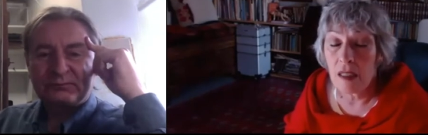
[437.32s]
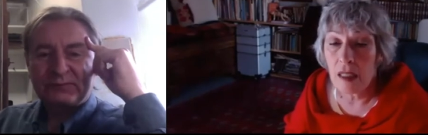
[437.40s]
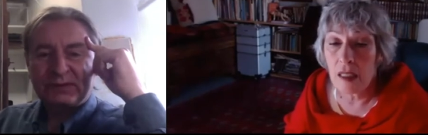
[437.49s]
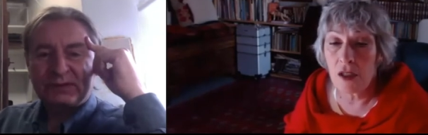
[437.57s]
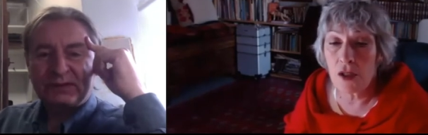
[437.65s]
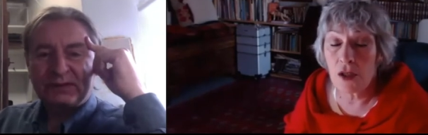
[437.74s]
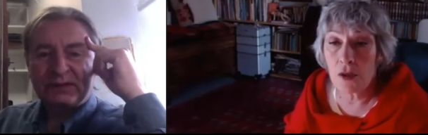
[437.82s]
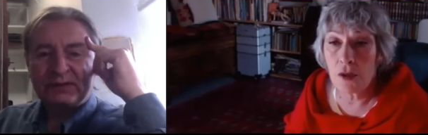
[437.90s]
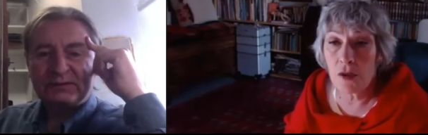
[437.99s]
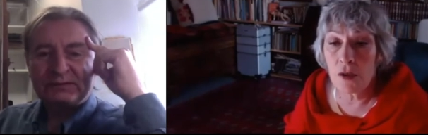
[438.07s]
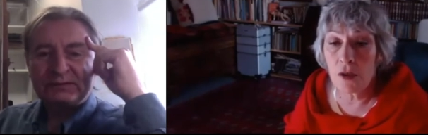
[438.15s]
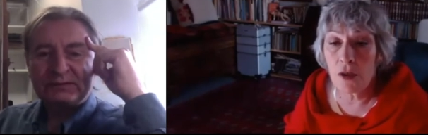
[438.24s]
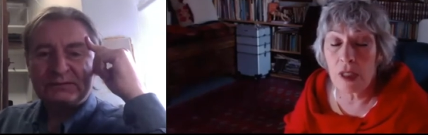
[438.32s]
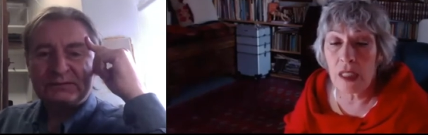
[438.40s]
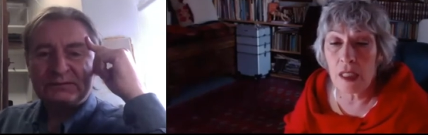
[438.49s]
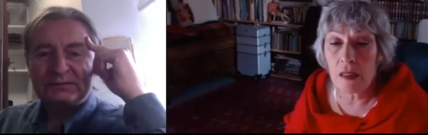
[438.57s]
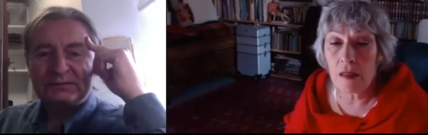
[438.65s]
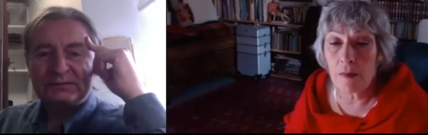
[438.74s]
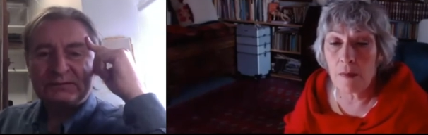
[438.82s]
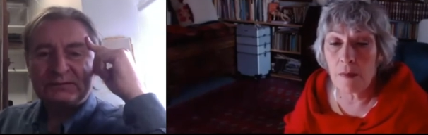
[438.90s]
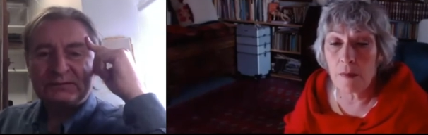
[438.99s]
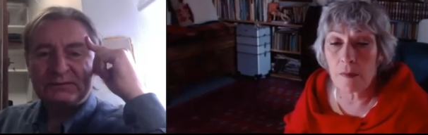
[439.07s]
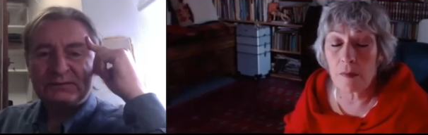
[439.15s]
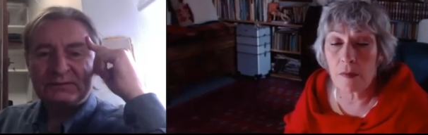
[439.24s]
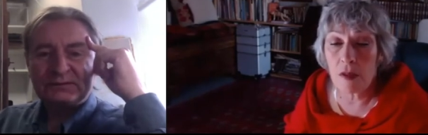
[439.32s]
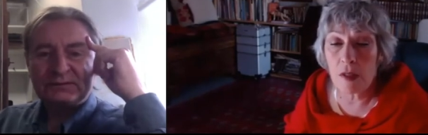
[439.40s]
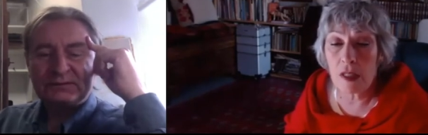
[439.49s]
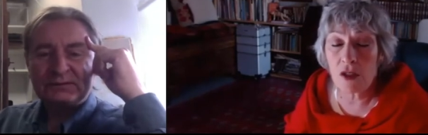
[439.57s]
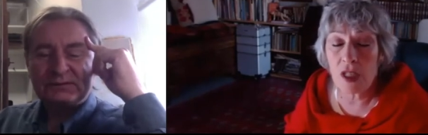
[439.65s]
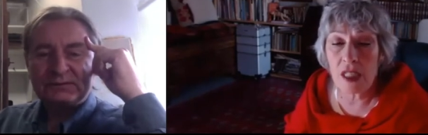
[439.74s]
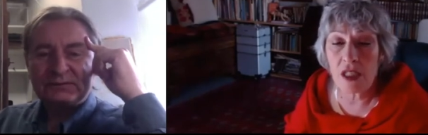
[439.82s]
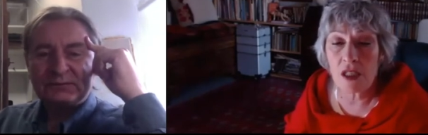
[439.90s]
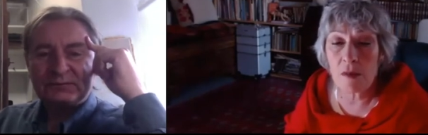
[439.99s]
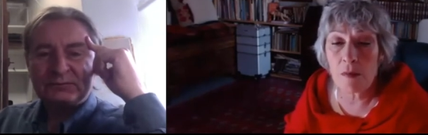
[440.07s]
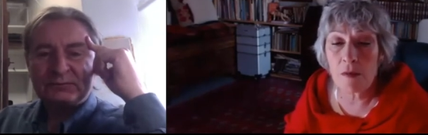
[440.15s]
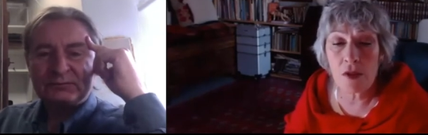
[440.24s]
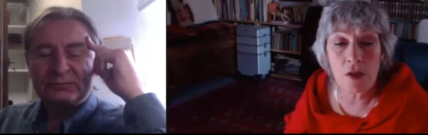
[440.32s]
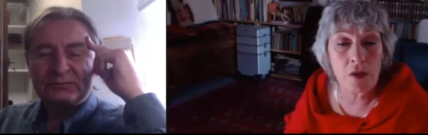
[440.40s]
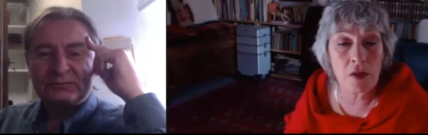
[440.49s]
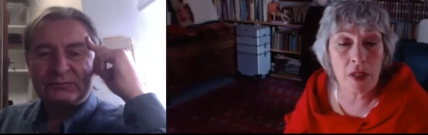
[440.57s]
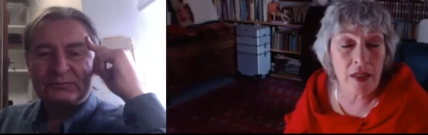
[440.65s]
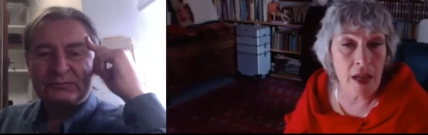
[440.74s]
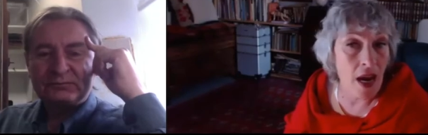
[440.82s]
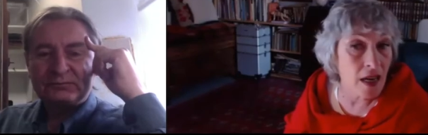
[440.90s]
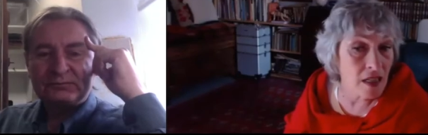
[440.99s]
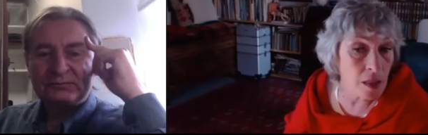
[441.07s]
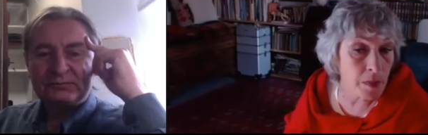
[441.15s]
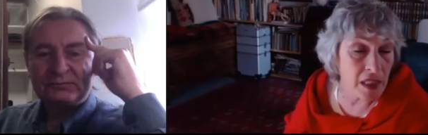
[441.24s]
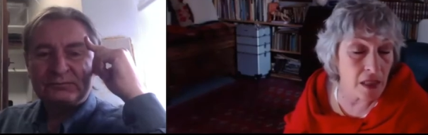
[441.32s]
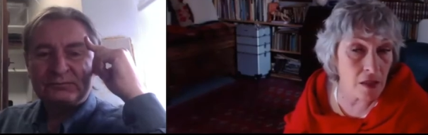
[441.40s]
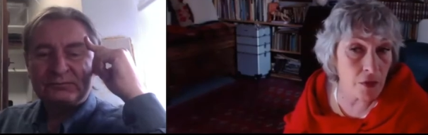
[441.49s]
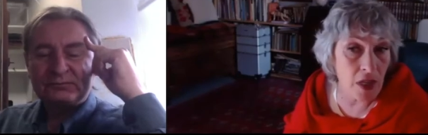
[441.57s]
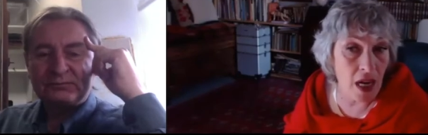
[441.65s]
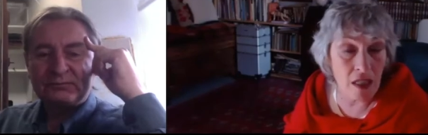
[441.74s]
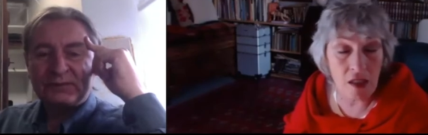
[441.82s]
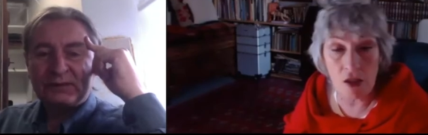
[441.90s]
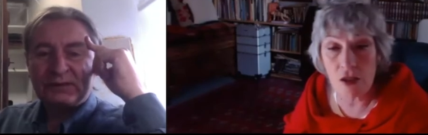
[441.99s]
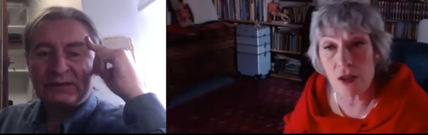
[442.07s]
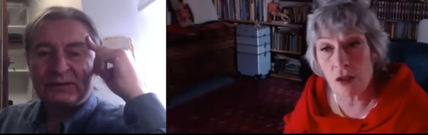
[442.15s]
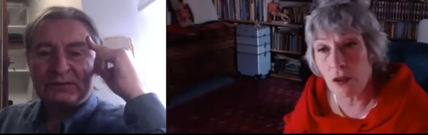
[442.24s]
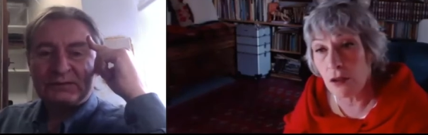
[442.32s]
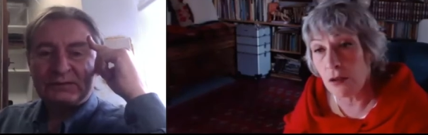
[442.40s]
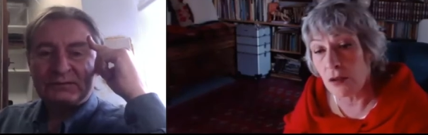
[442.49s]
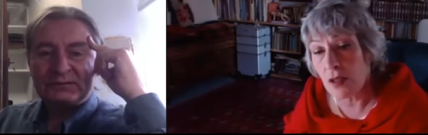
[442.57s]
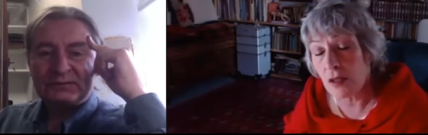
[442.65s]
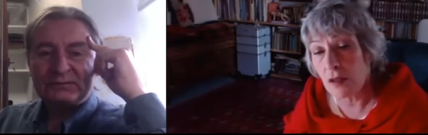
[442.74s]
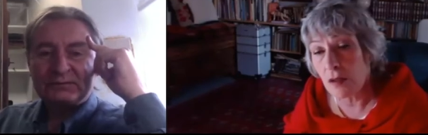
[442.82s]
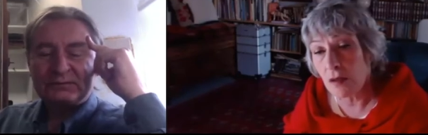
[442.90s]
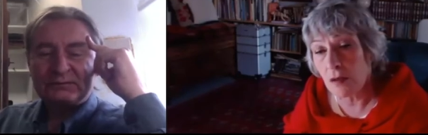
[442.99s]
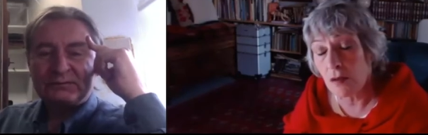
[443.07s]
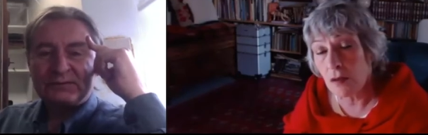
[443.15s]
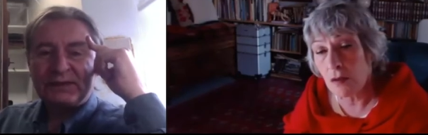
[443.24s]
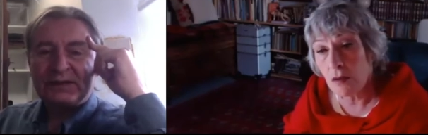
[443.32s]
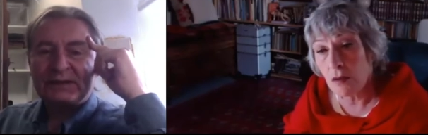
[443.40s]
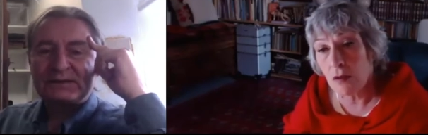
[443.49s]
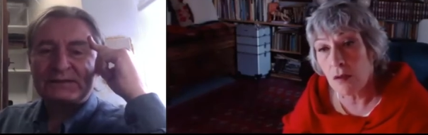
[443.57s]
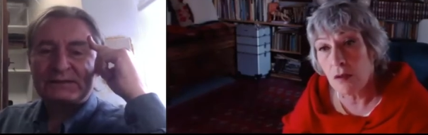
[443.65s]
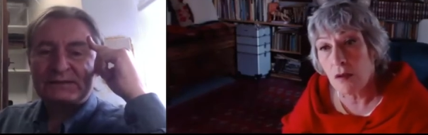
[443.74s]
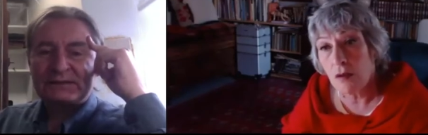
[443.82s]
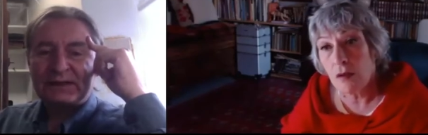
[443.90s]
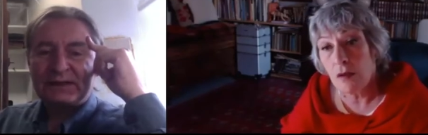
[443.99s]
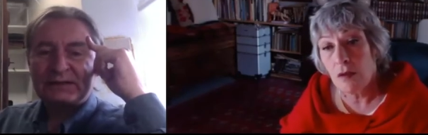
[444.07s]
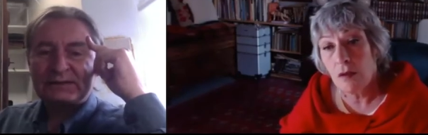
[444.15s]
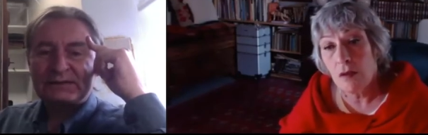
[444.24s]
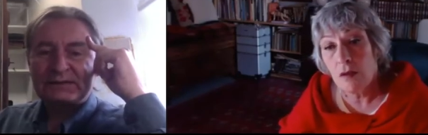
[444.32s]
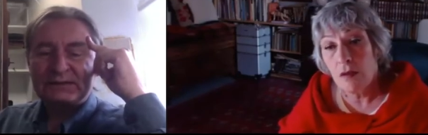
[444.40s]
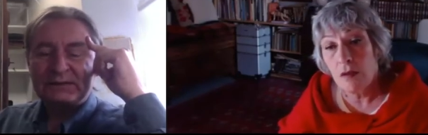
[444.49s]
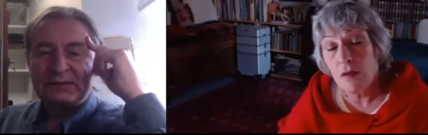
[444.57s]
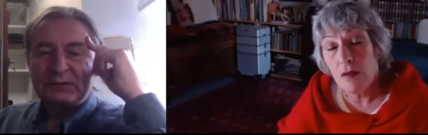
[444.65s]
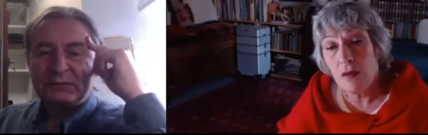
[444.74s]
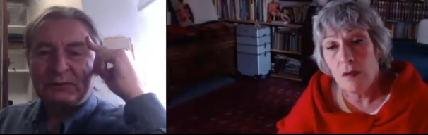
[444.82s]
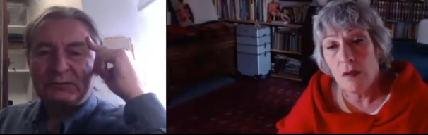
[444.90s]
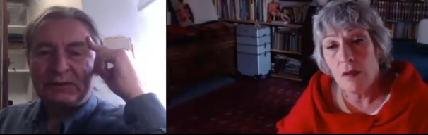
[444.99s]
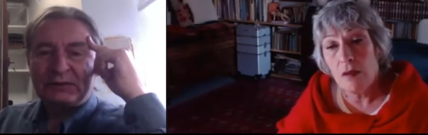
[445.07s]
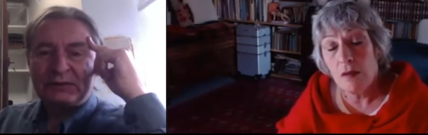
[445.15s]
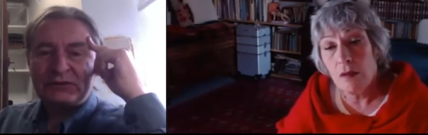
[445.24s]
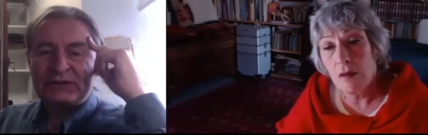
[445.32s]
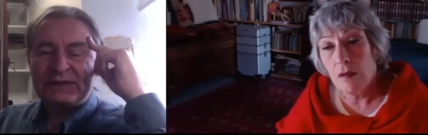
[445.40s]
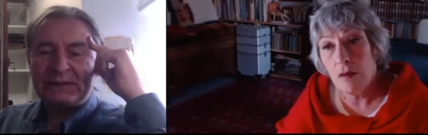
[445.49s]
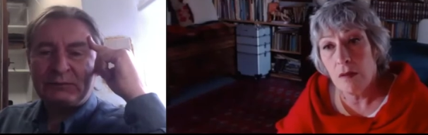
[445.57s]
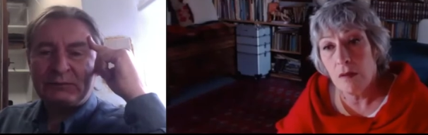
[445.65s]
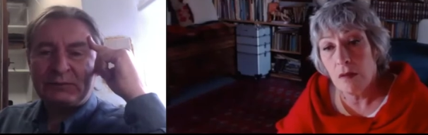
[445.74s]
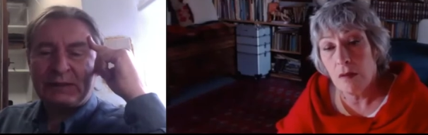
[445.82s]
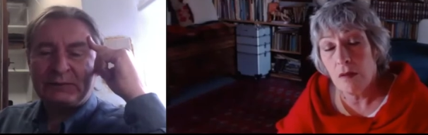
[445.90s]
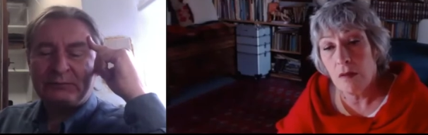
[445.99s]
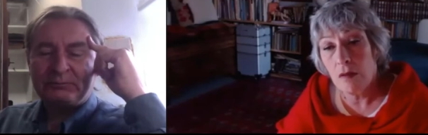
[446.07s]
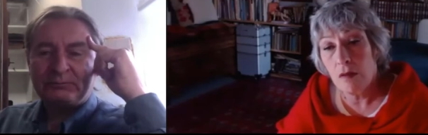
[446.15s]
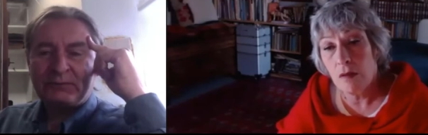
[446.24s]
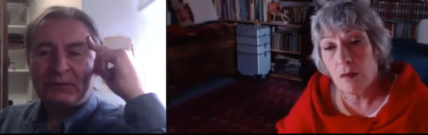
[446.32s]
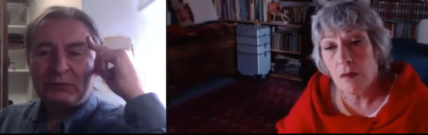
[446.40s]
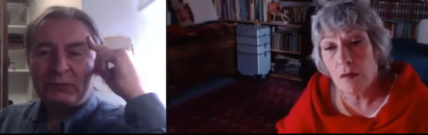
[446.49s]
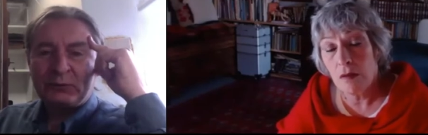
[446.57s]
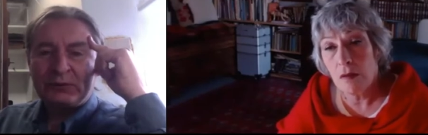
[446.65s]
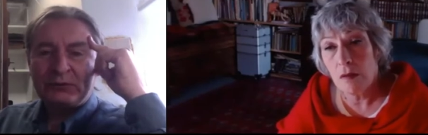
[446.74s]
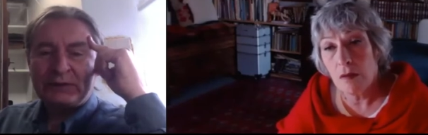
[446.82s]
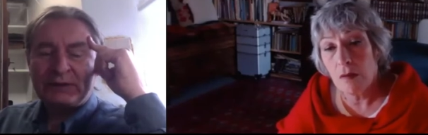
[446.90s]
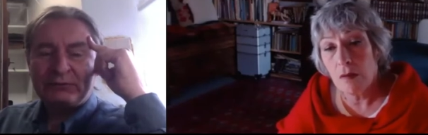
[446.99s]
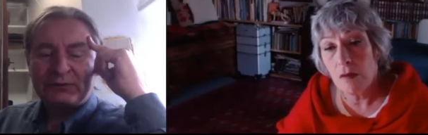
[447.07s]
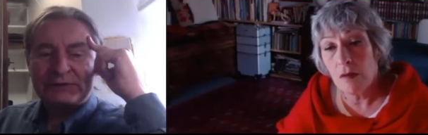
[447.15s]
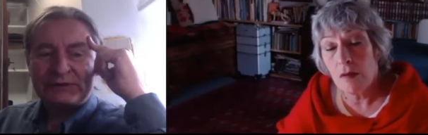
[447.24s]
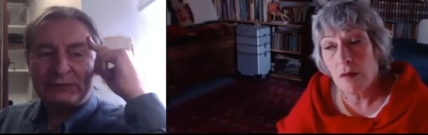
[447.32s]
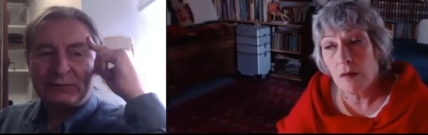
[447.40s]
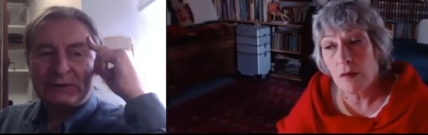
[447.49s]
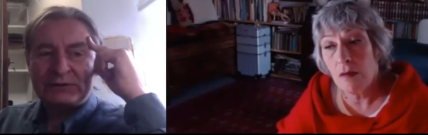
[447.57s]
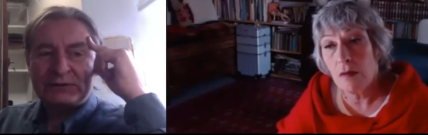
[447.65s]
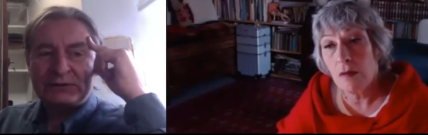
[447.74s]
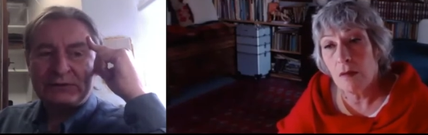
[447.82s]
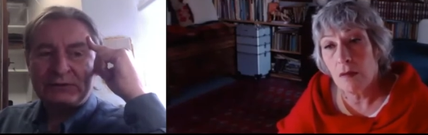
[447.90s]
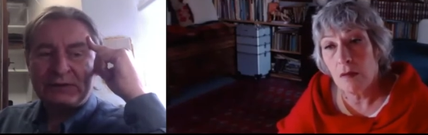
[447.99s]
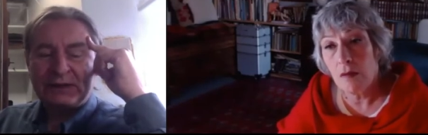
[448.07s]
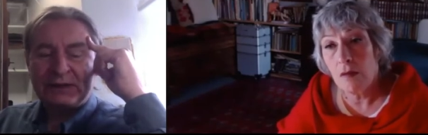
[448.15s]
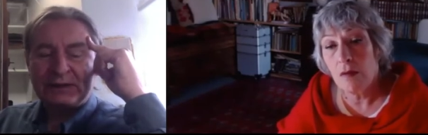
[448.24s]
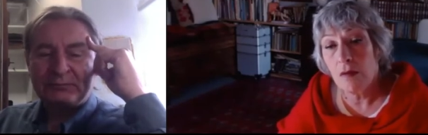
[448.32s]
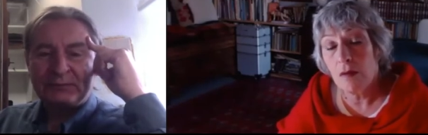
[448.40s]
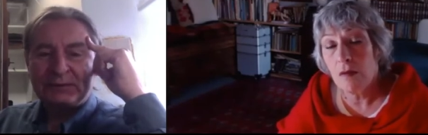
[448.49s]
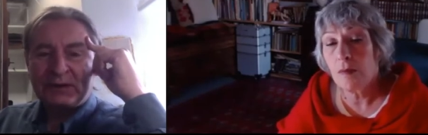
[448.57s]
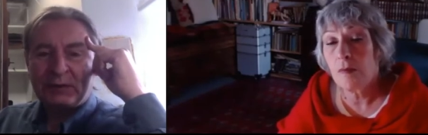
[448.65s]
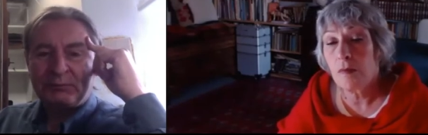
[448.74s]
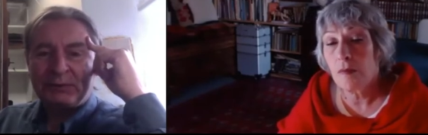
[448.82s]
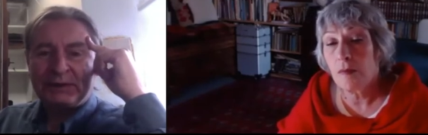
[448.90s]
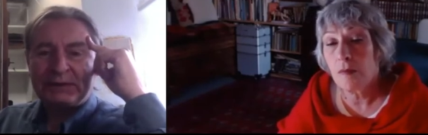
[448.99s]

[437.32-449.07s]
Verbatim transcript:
Speaker 1: uh-huh. into uh, trying to, to get the art space for artists to use.
Speaker 2: Yes, yes. Well, originally um, we were looking for somewhere to um, a bigger